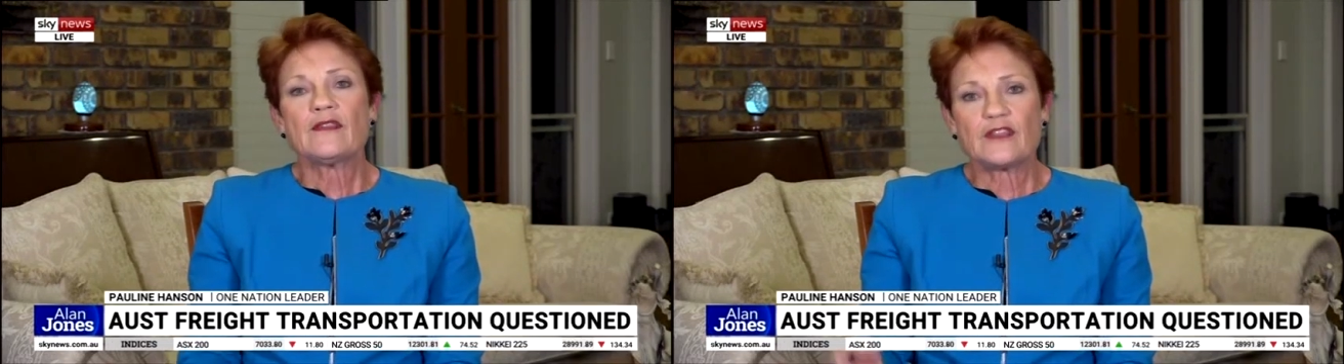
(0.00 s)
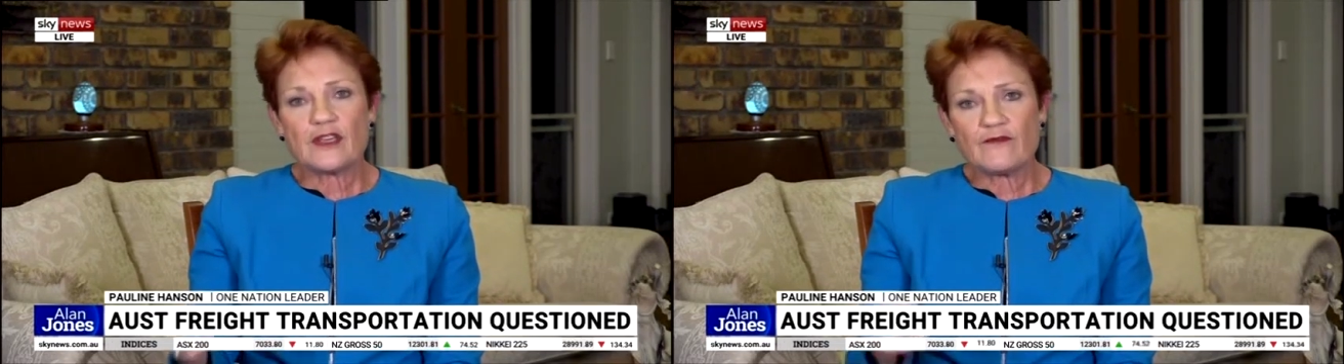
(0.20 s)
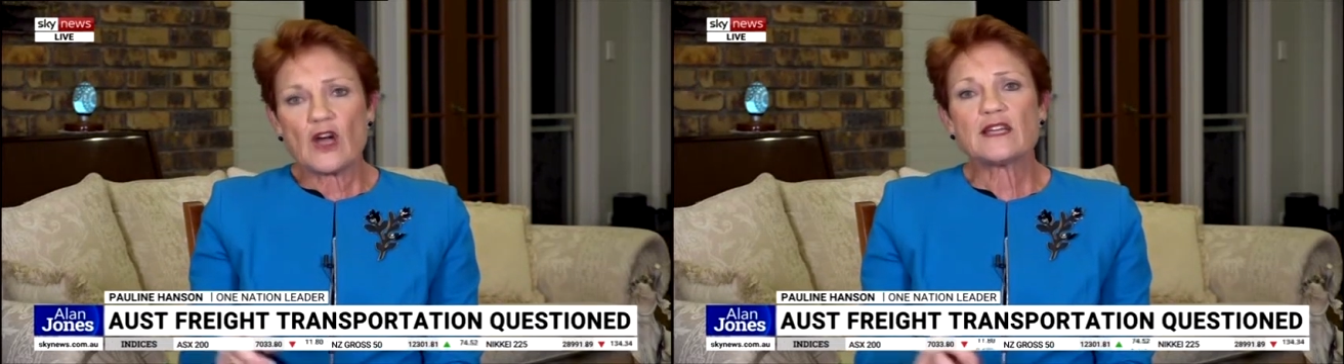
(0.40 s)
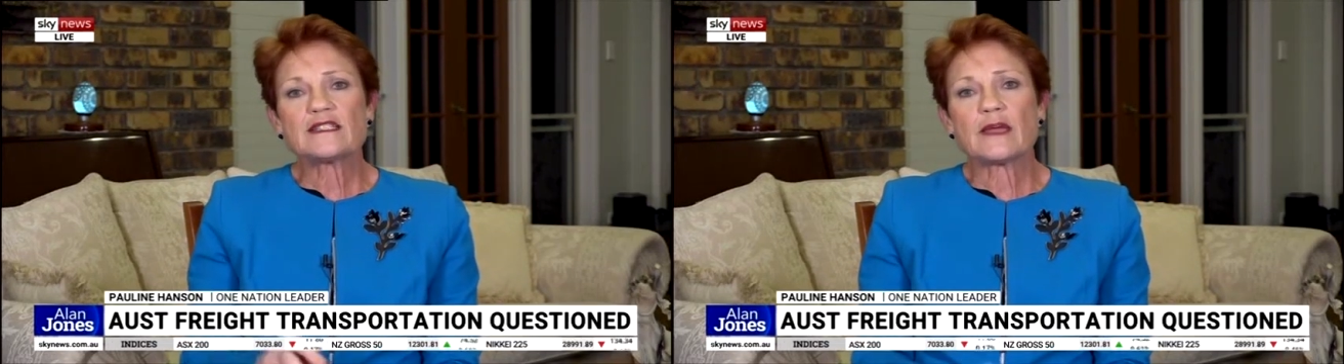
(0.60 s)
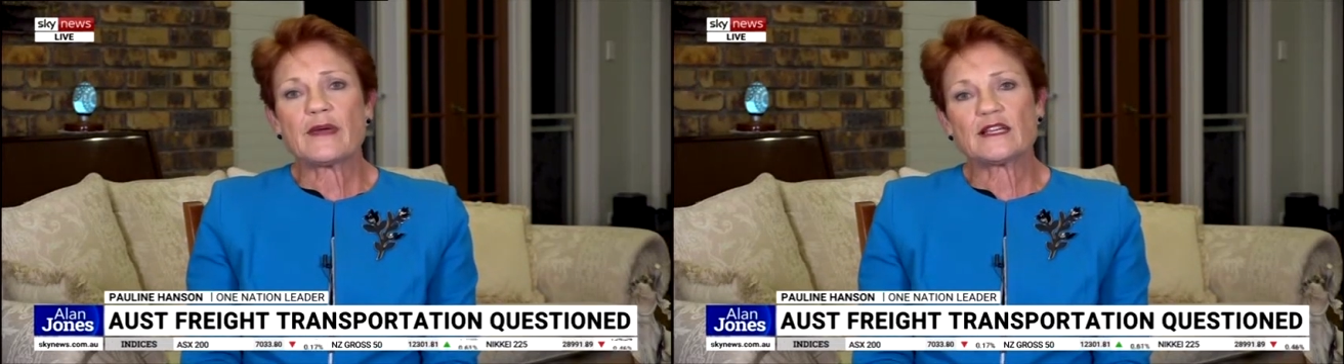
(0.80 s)
The advisor
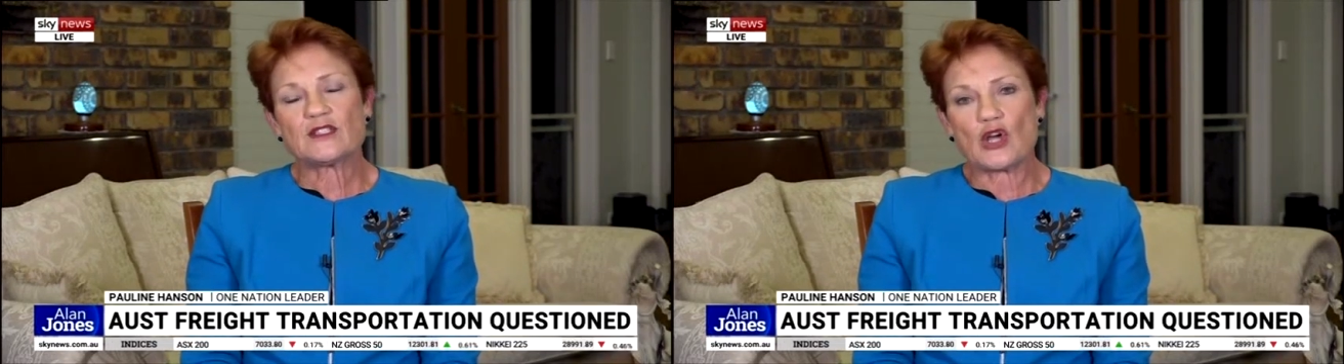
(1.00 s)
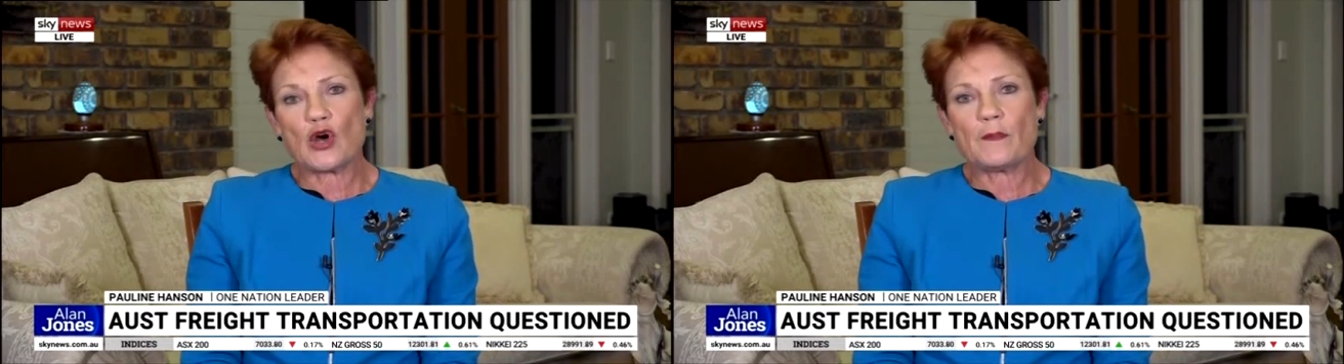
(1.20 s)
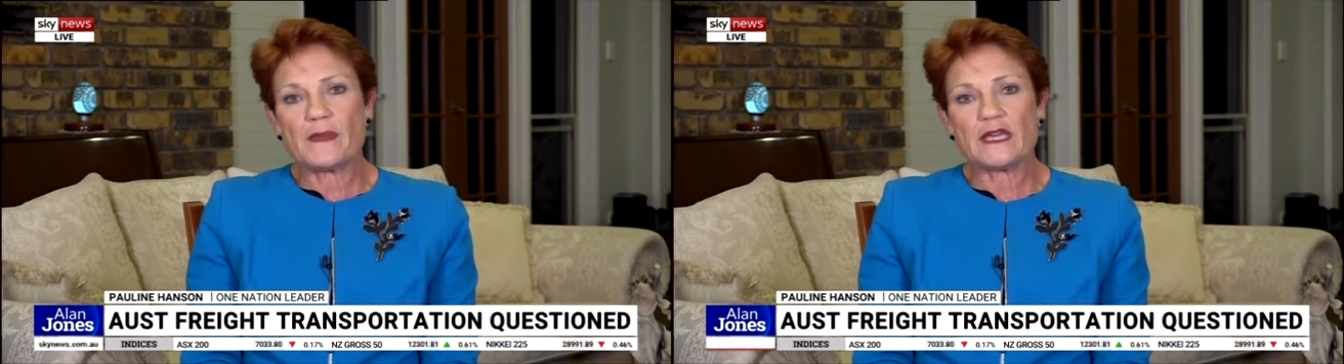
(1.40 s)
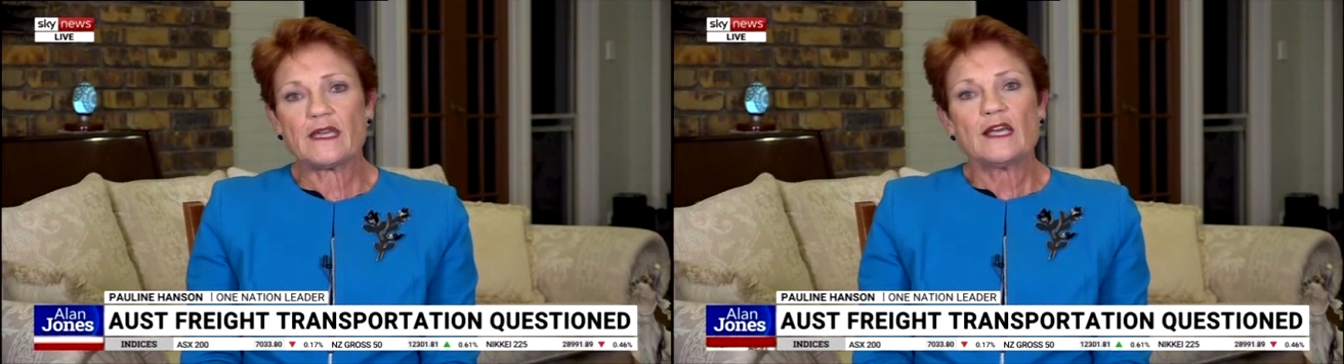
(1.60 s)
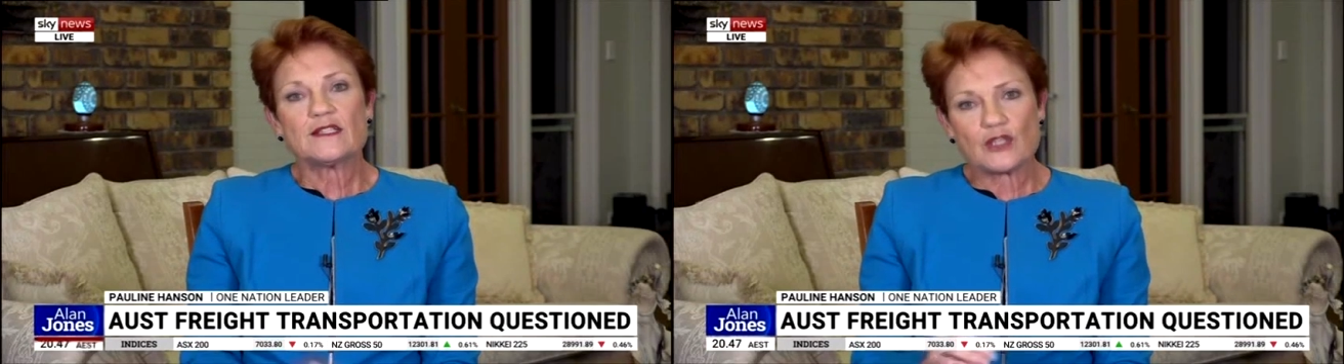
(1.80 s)
came out and told me,
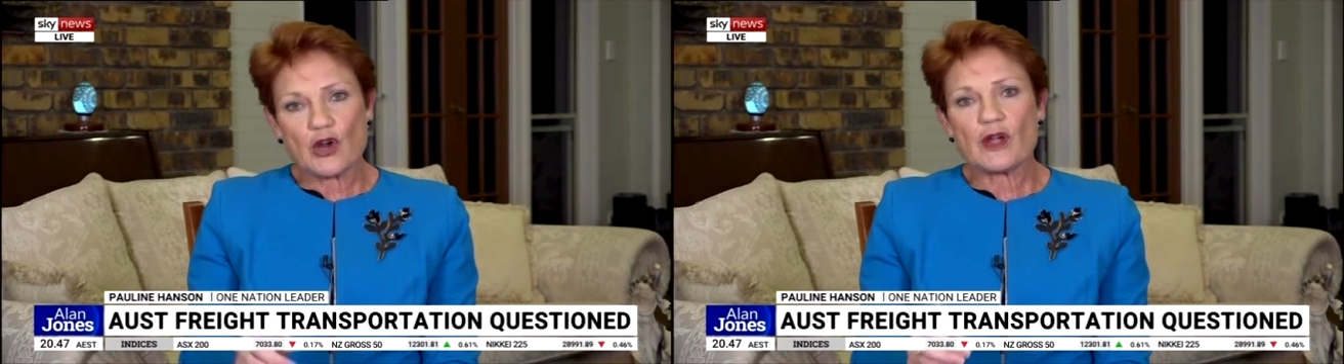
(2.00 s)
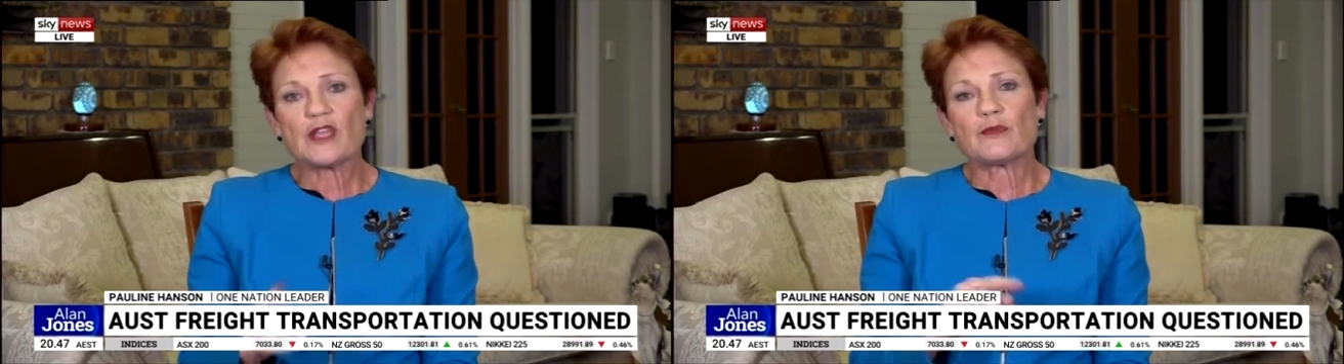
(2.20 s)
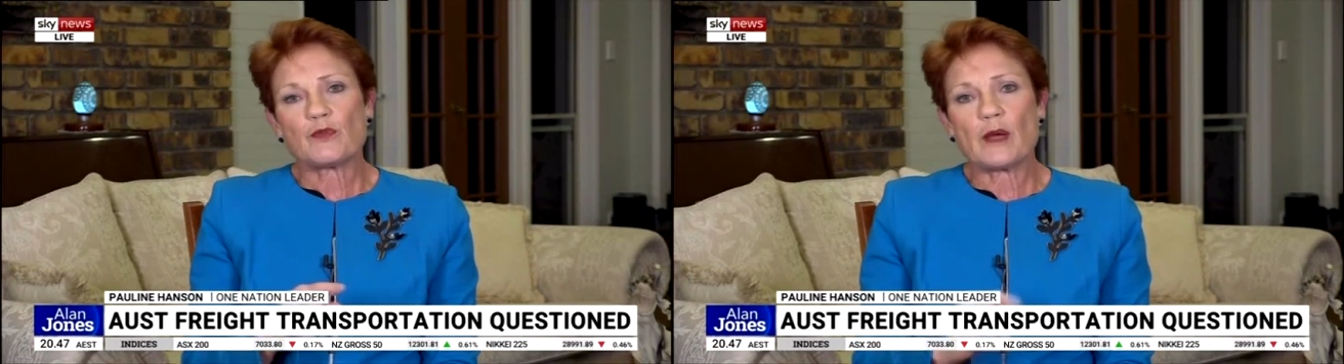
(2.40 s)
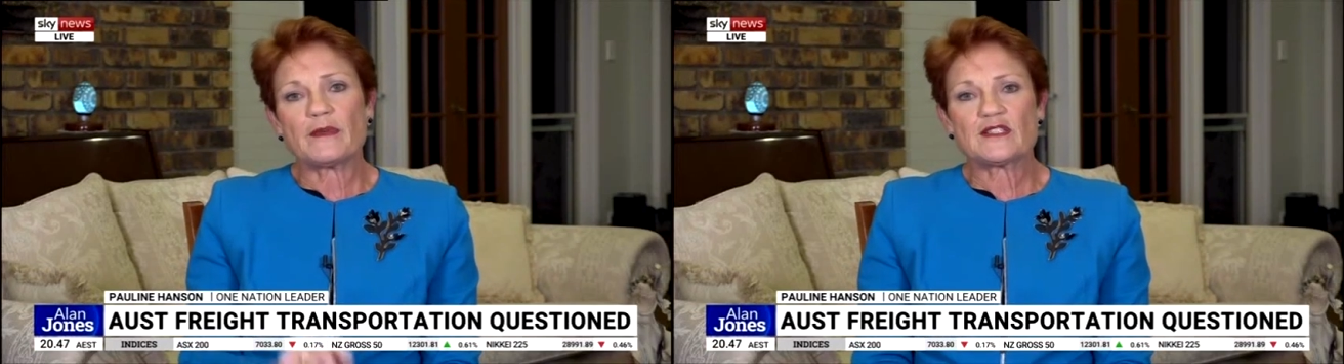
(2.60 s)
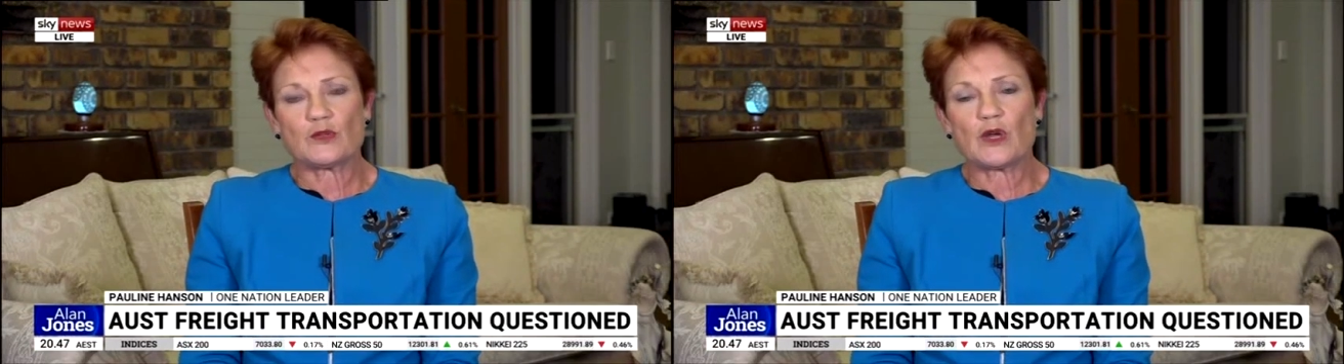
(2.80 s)
sorry, the Prime
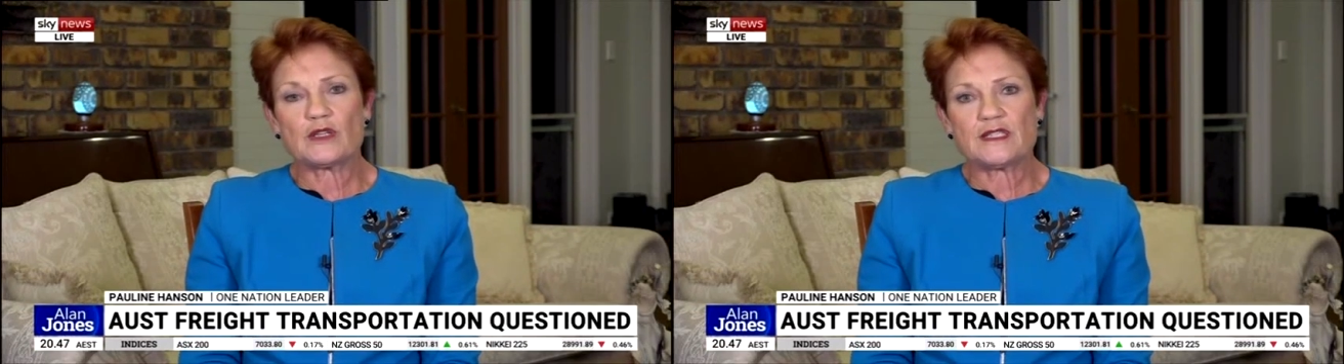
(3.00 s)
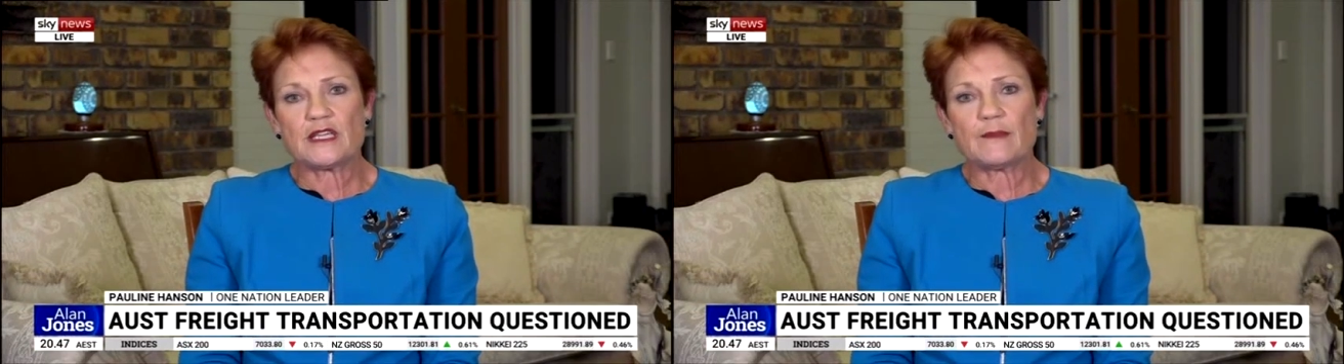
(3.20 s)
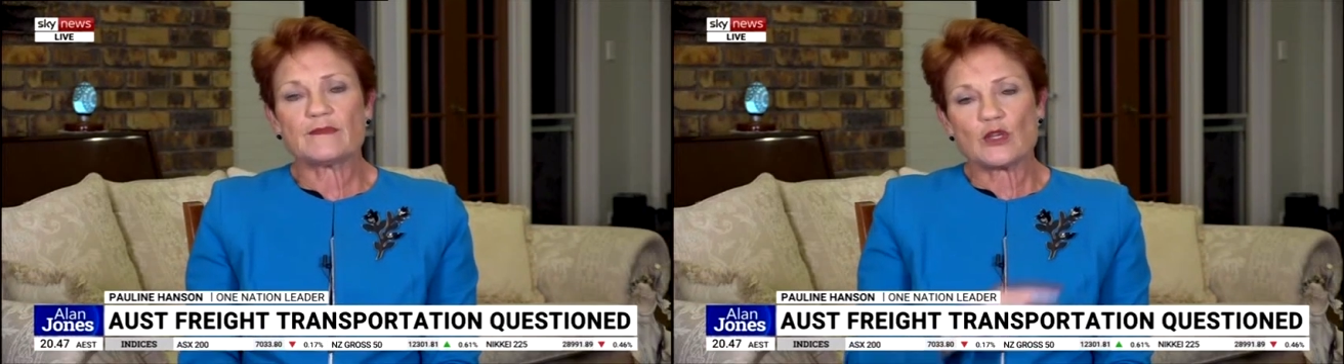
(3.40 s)
Minister won't see him.